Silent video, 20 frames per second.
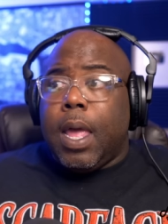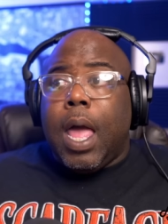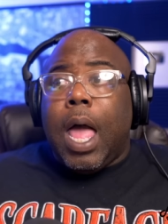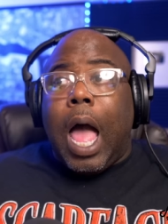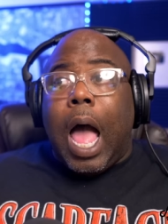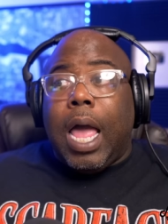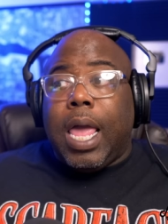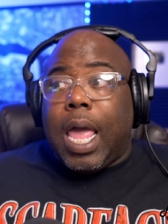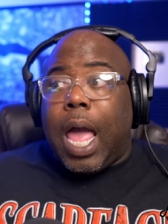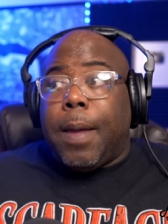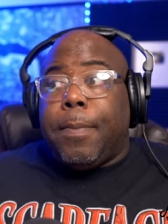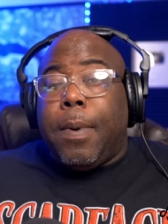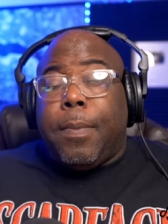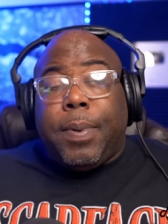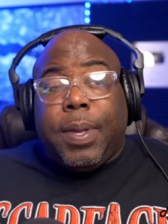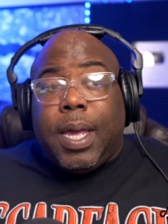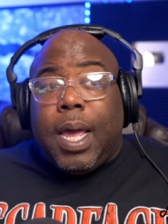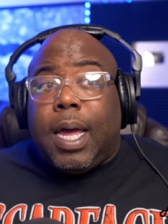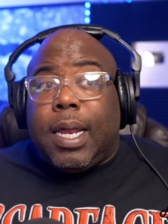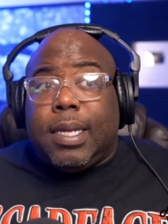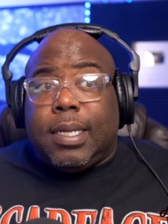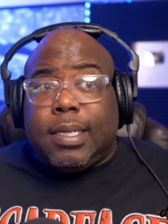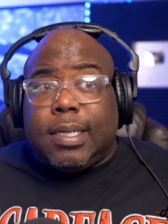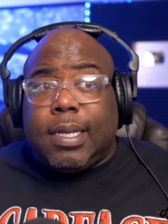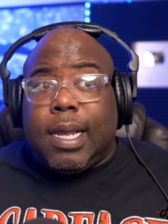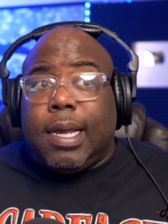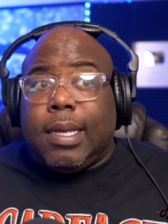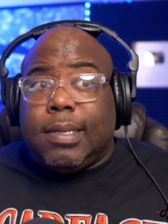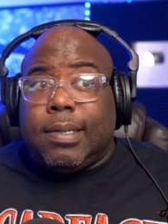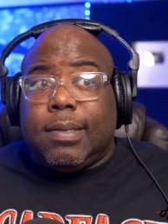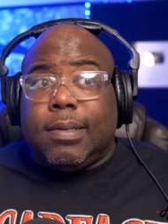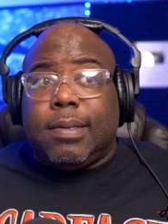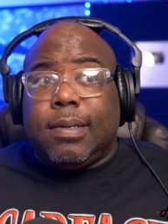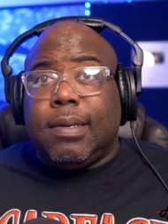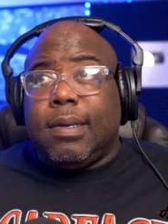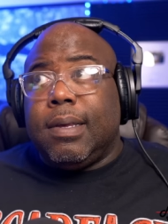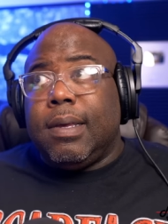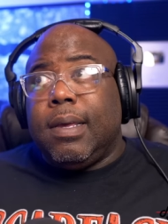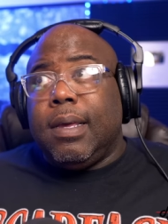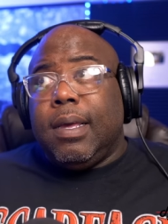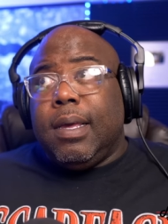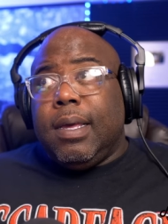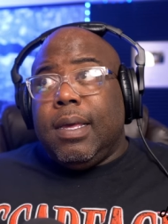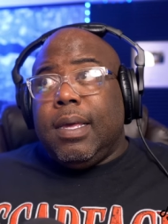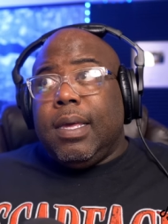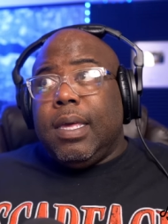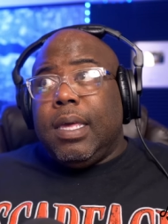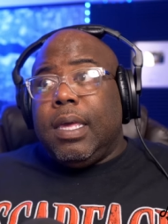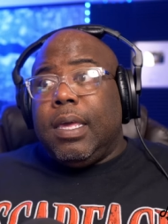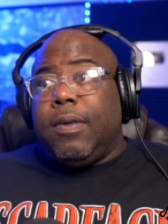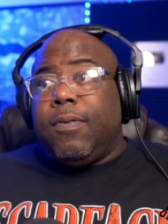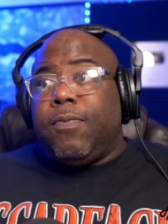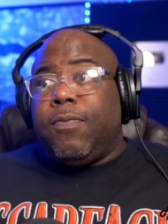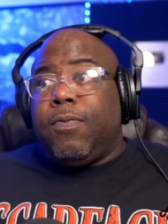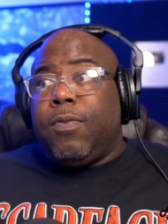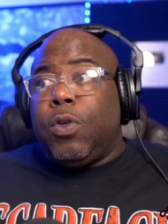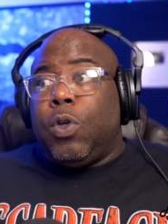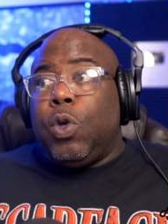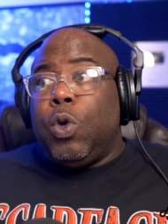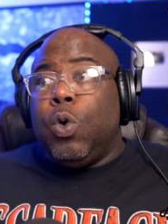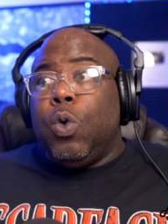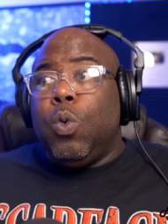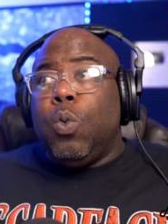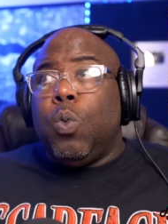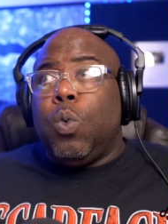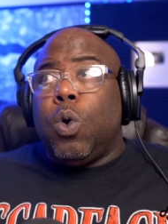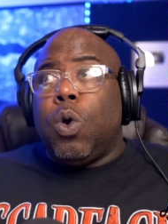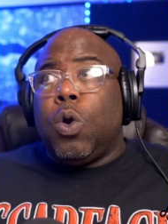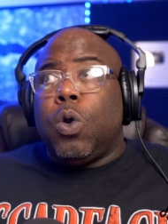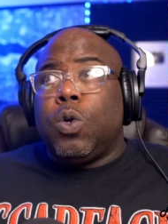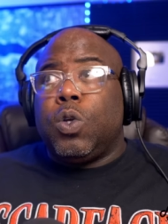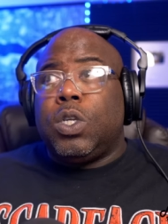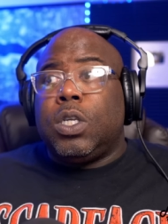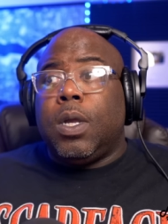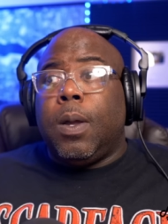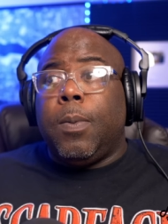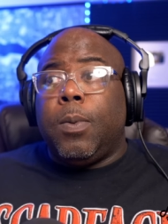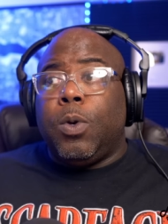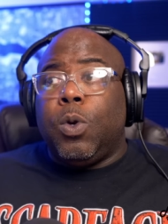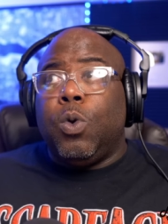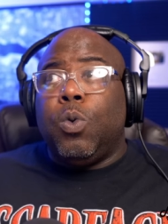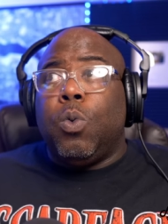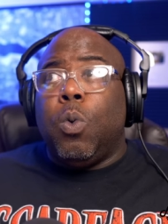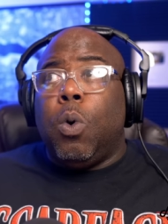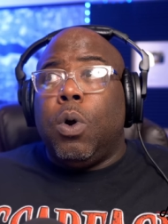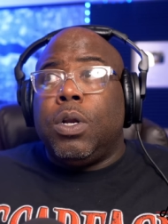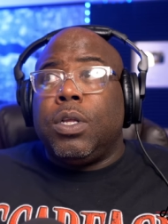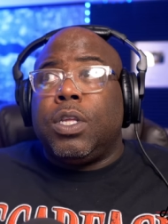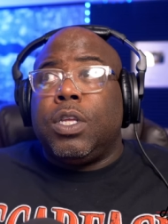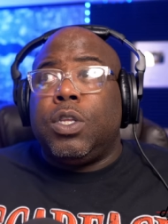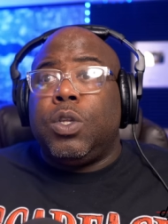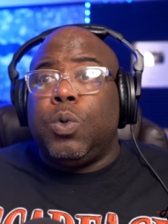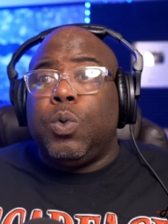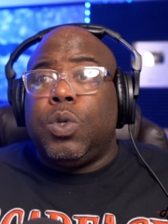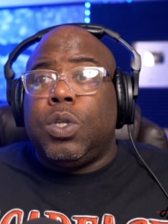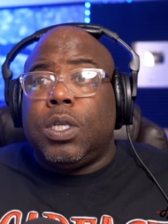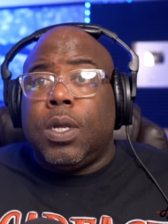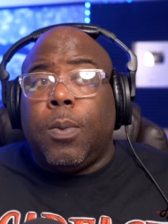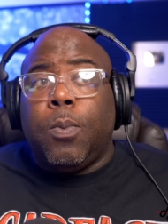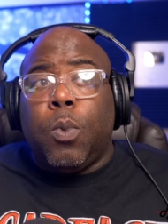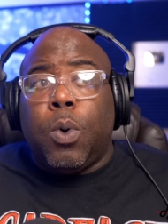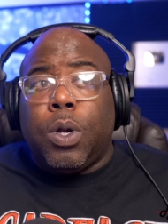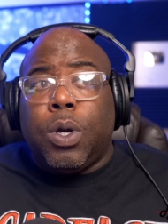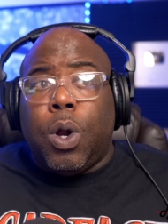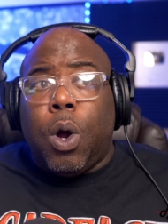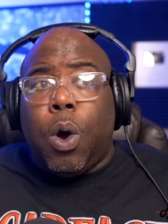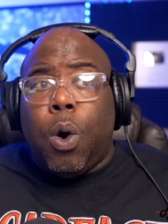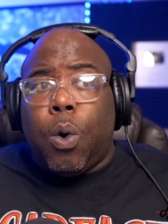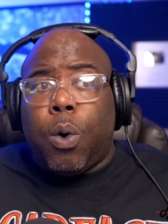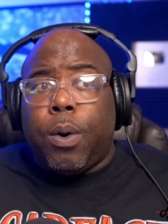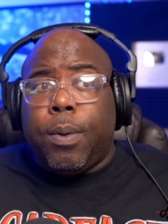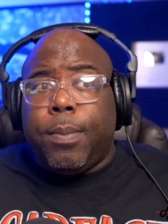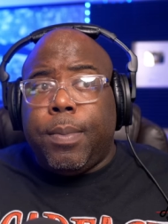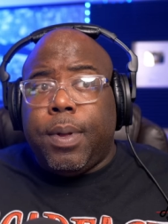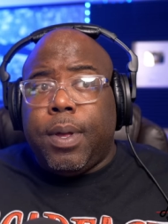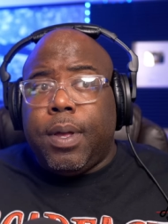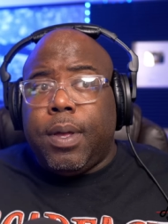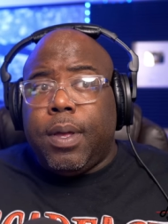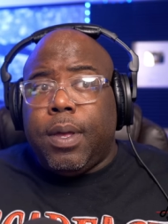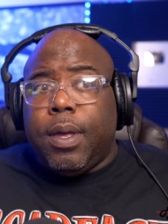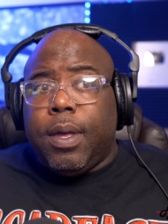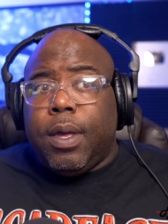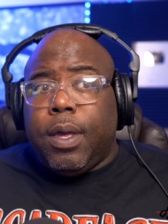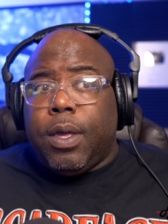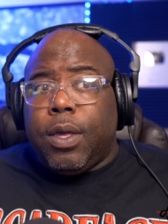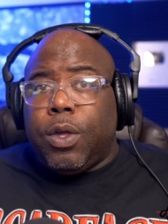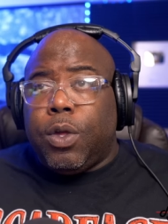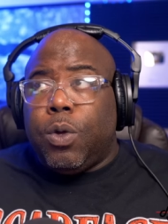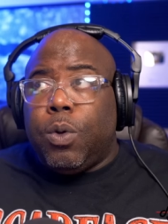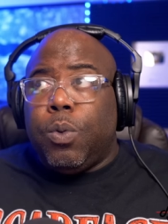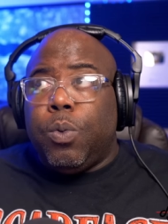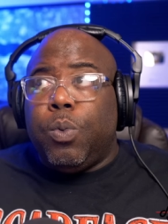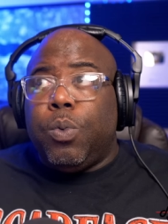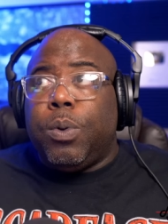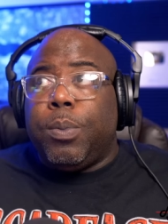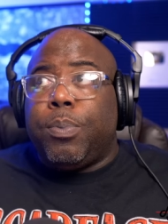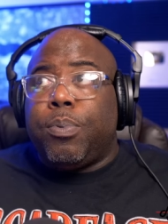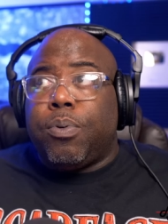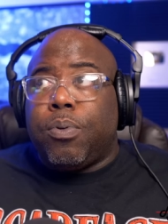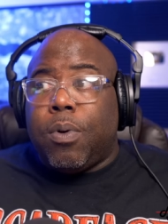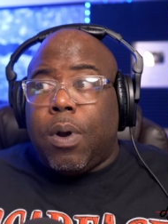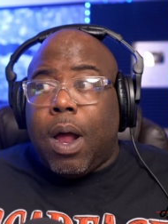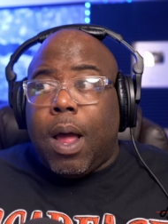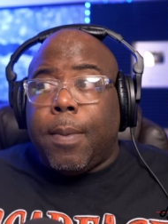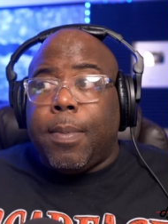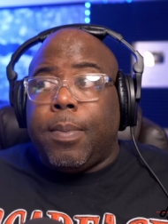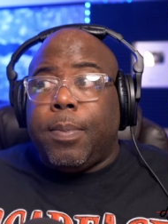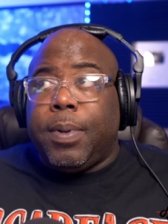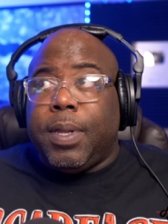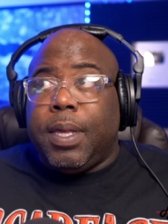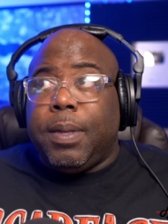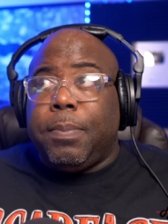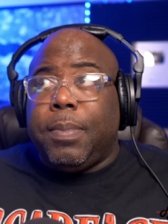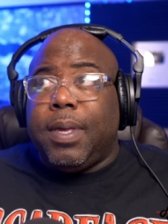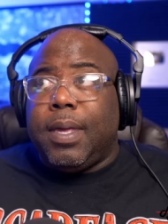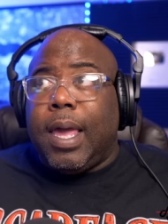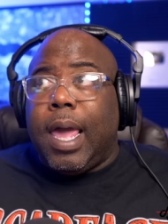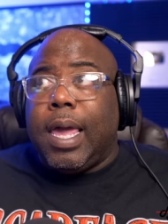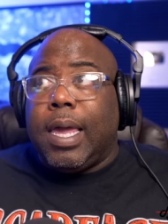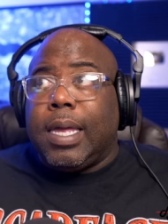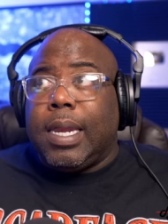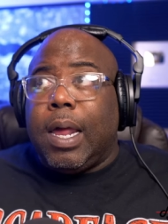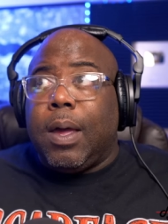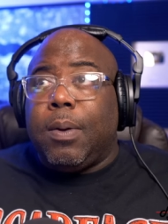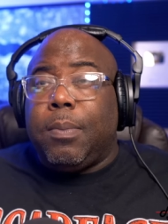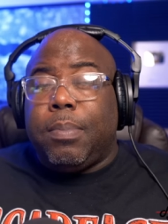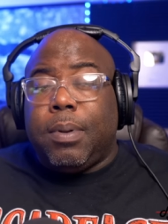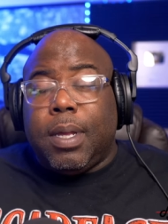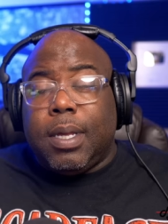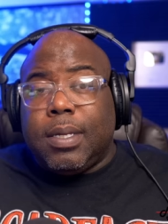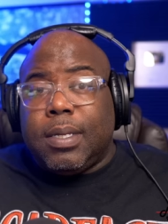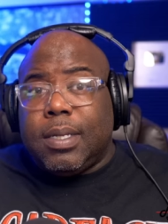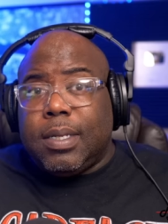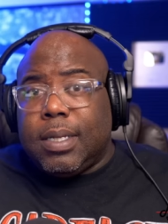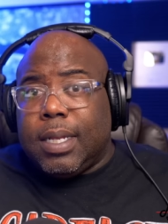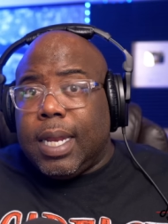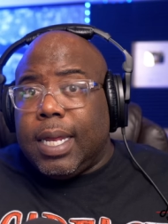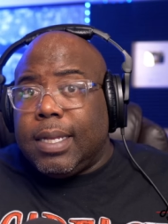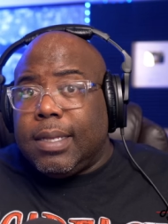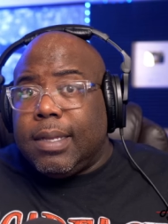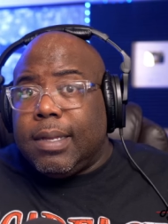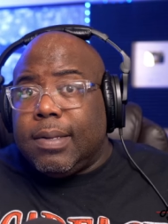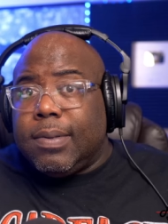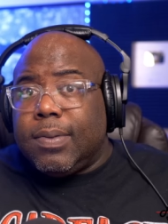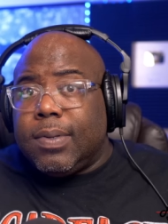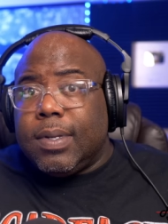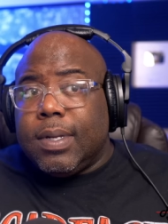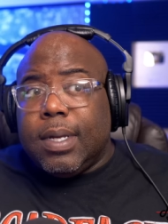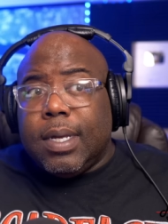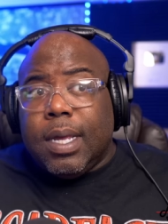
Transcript: Hey, I'm gonna be honest, guys. If you were someone who wanted to do someone harm, you would probably be hanging out in places like this.